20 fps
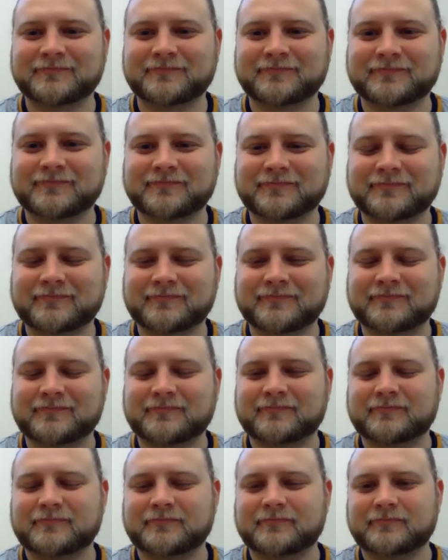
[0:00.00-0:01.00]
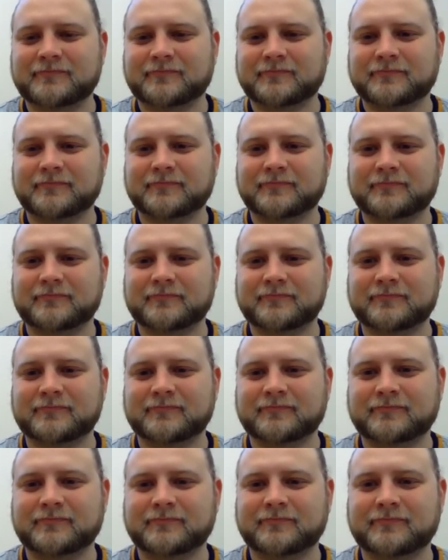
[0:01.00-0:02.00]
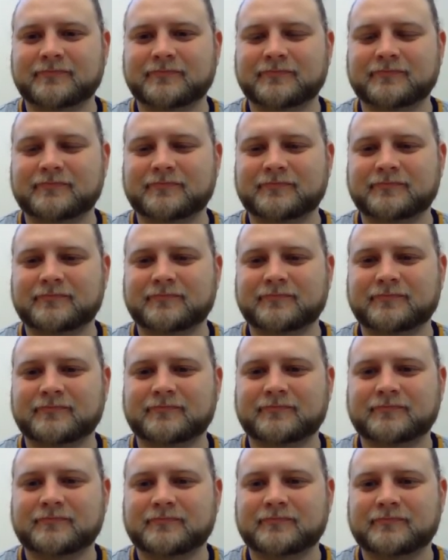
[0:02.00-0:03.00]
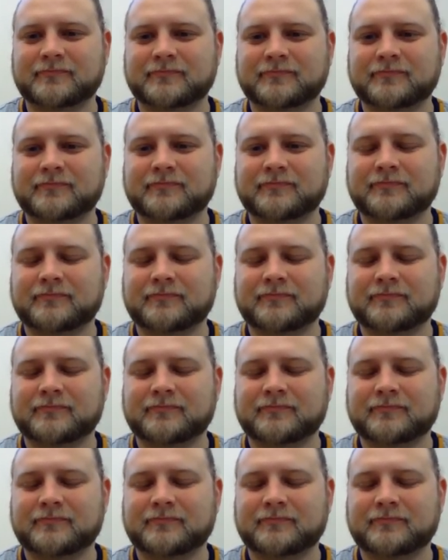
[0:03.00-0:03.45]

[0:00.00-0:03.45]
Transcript: (silent)